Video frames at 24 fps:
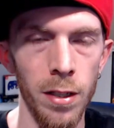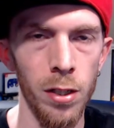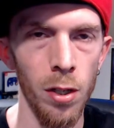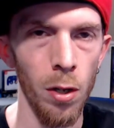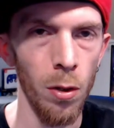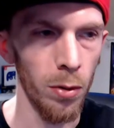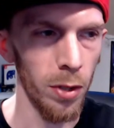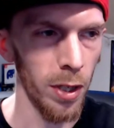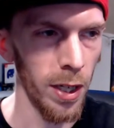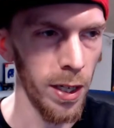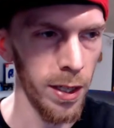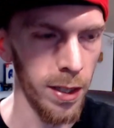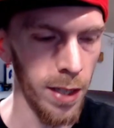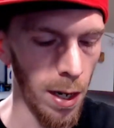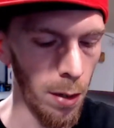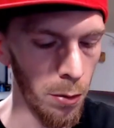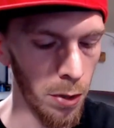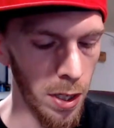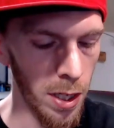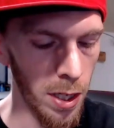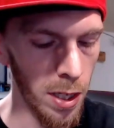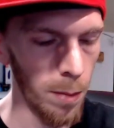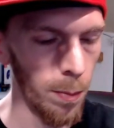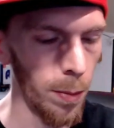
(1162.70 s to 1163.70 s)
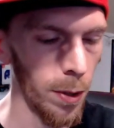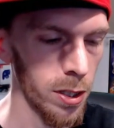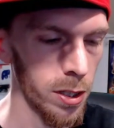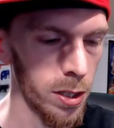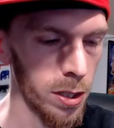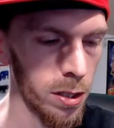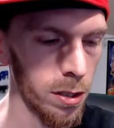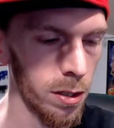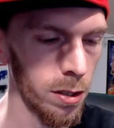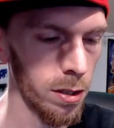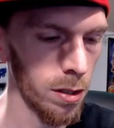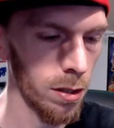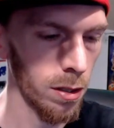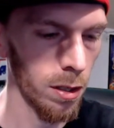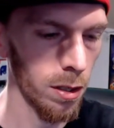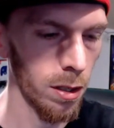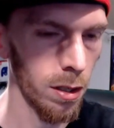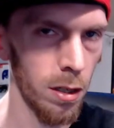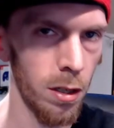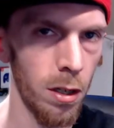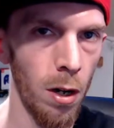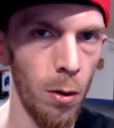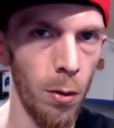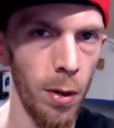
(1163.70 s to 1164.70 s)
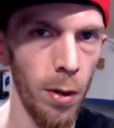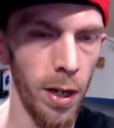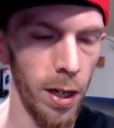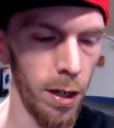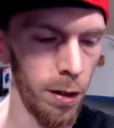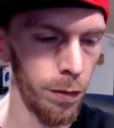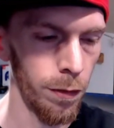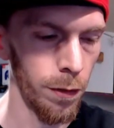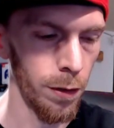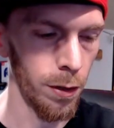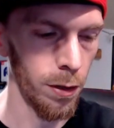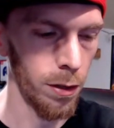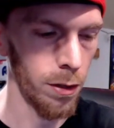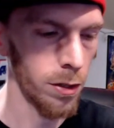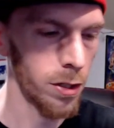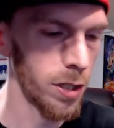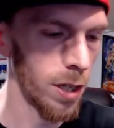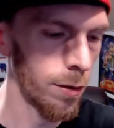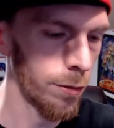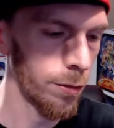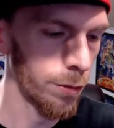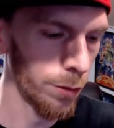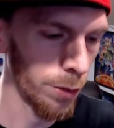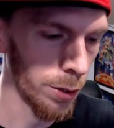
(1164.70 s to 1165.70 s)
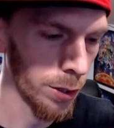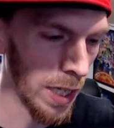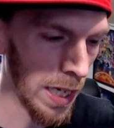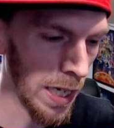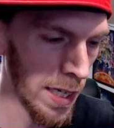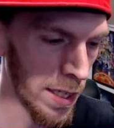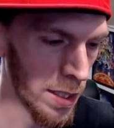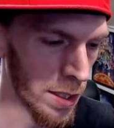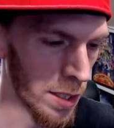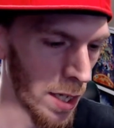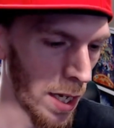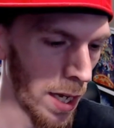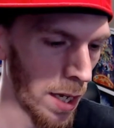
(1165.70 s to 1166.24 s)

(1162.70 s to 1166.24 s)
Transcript: its own. Like that would keep us going for several days.